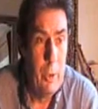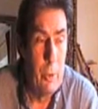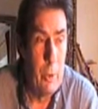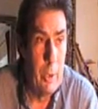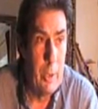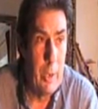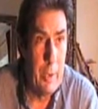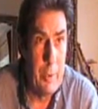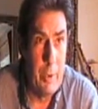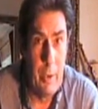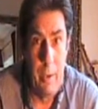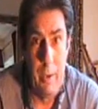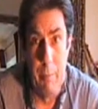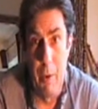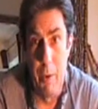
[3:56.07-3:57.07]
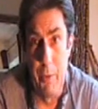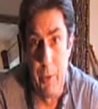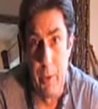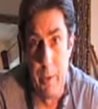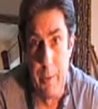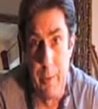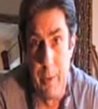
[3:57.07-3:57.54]
You can get it in
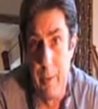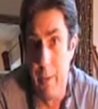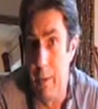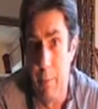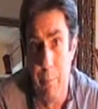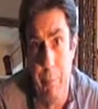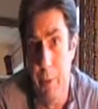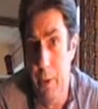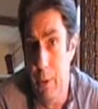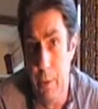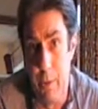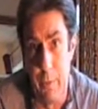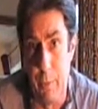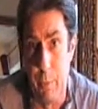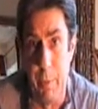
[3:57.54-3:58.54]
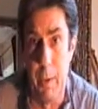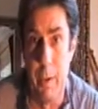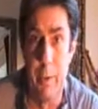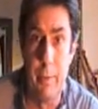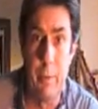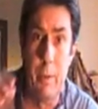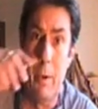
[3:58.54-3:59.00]
most garden centres. It's a beautiful
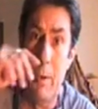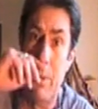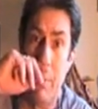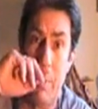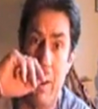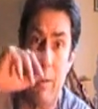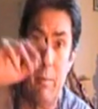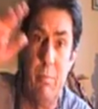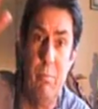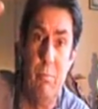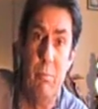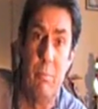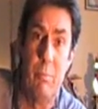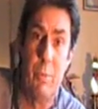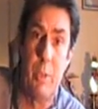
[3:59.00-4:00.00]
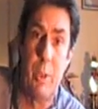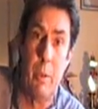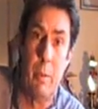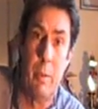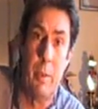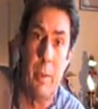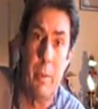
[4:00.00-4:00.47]
plant, grows about so
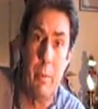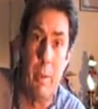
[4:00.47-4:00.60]
high,